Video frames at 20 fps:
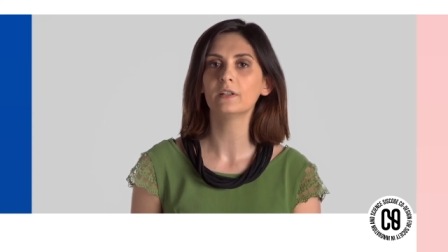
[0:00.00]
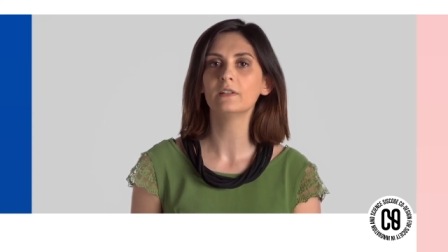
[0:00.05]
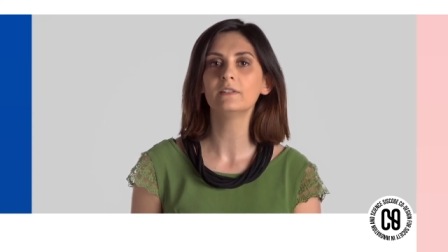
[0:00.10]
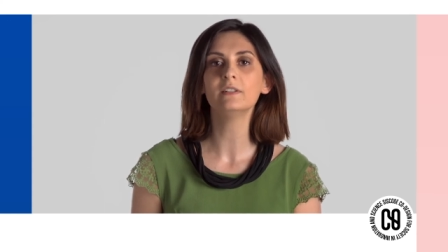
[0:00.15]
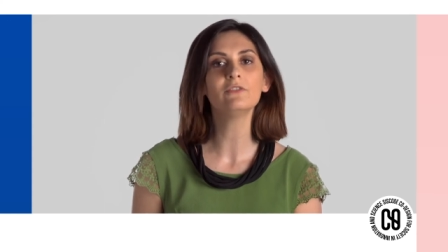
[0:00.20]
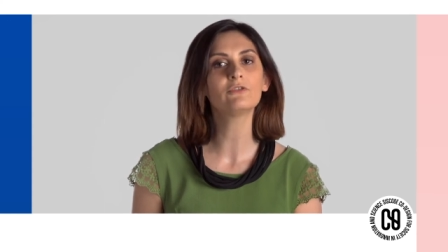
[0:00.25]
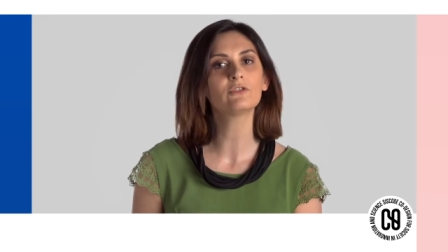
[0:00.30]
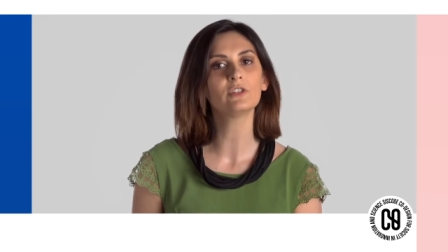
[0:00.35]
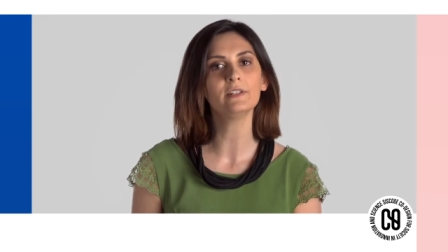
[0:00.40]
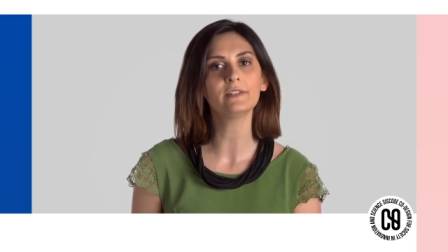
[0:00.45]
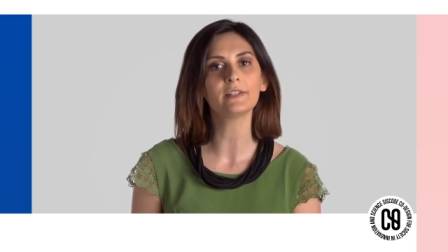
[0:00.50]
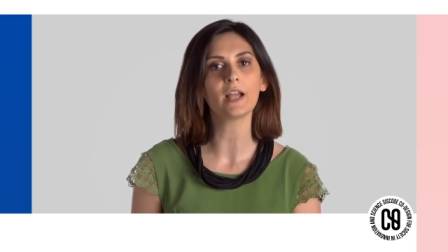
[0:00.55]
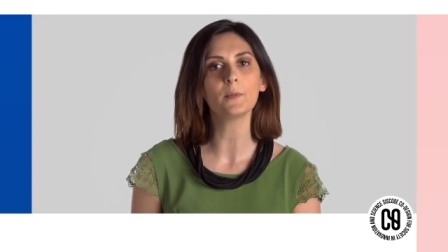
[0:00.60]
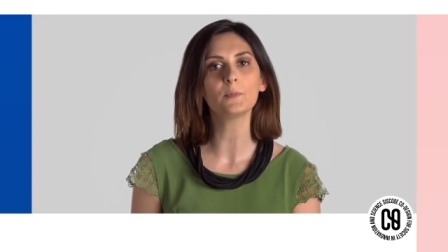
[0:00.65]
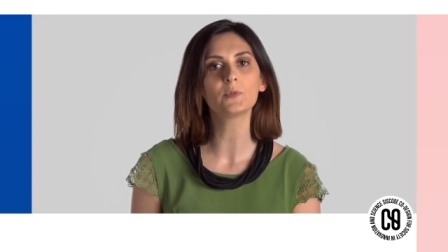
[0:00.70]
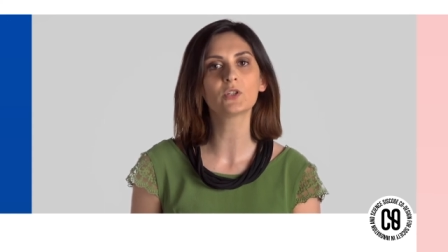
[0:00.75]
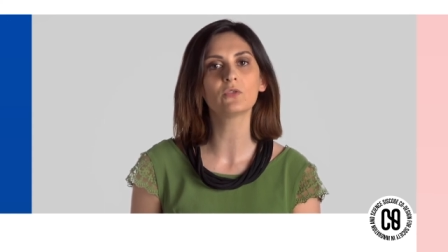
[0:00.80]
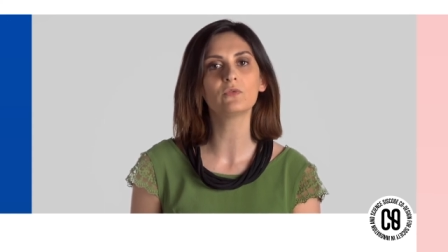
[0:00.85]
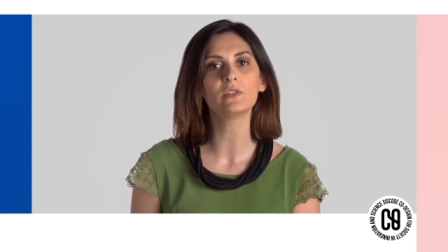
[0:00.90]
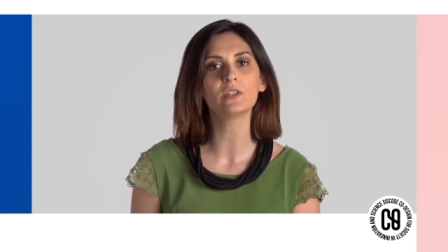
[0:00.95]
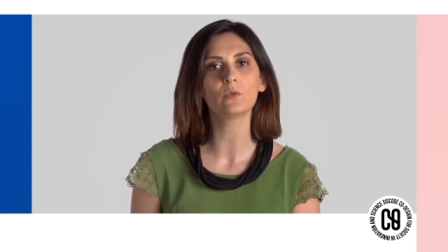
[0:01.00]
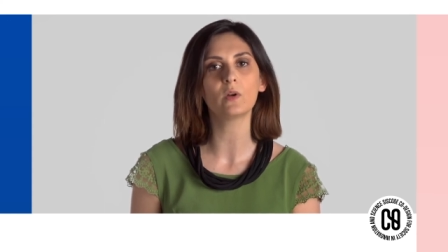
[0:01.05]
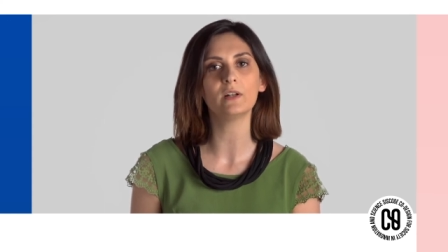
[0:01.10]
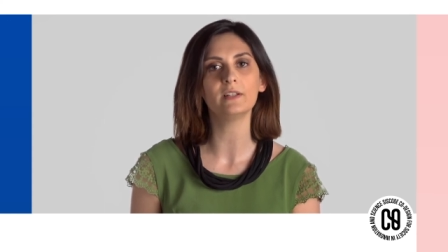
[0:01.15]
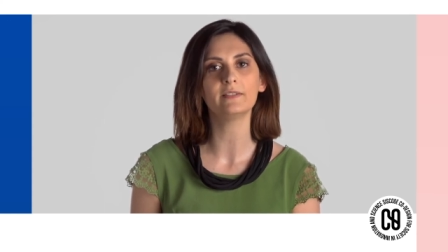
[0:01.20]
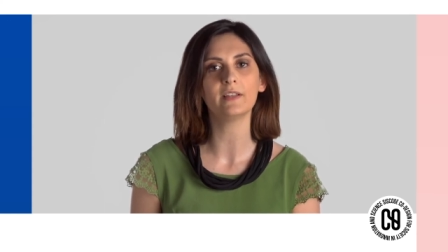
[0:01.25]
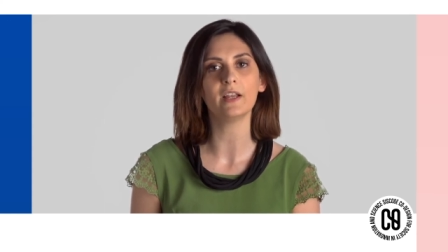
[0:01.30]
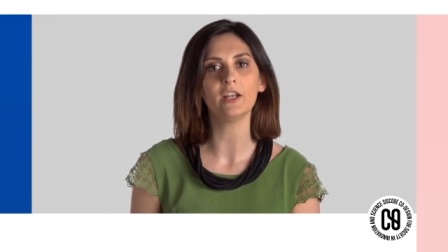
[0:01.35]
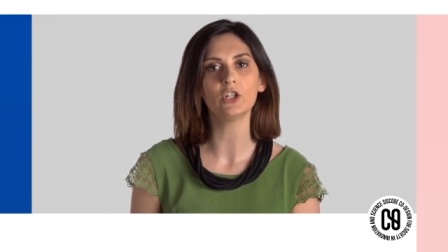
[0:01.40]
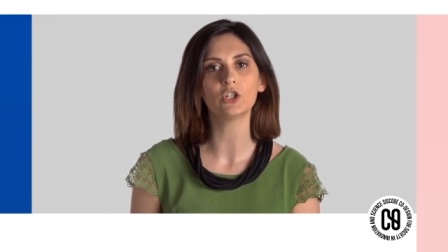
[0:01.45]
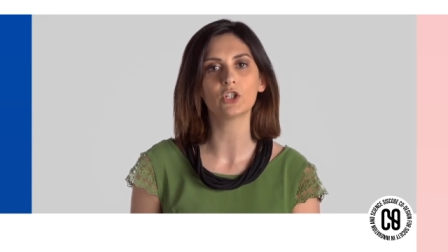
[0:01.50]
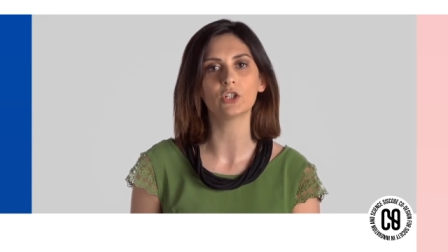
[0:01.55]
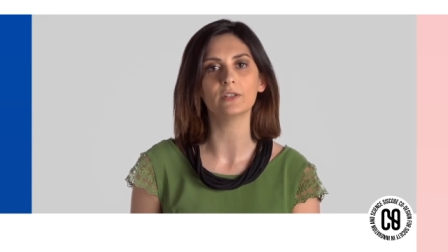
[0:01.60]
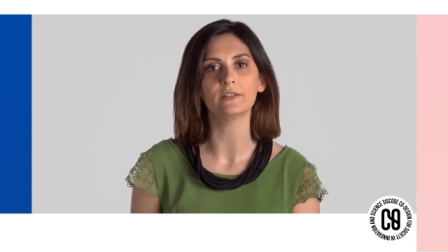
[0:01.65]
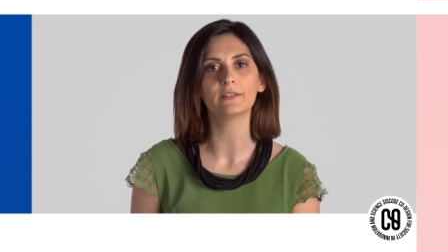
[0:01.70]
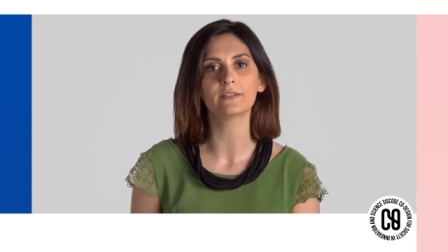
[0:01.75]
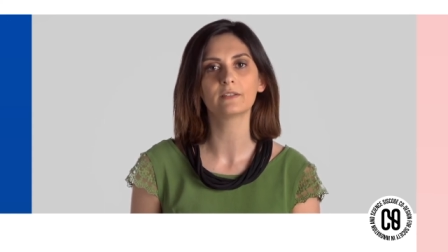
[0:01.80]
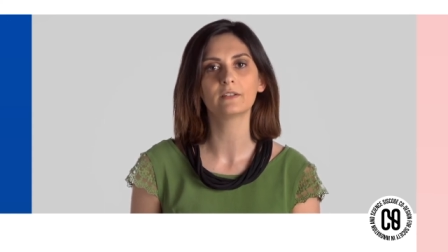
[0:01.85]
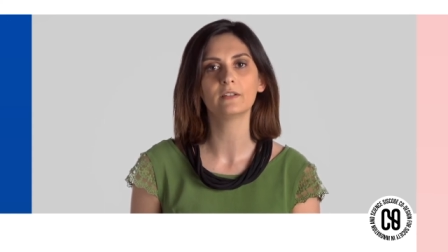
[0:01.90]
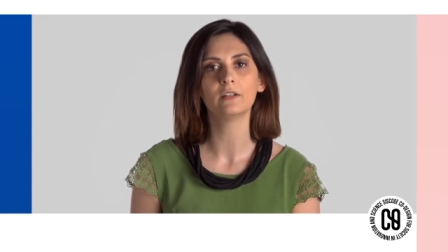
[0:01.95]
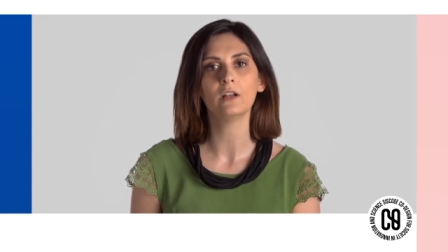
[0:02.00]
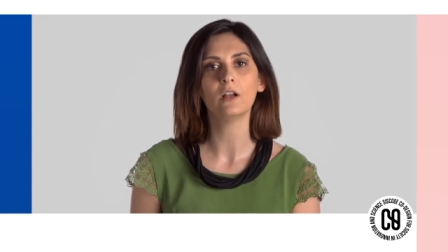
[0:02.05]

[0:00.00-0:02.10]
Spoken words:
different types of visualizations,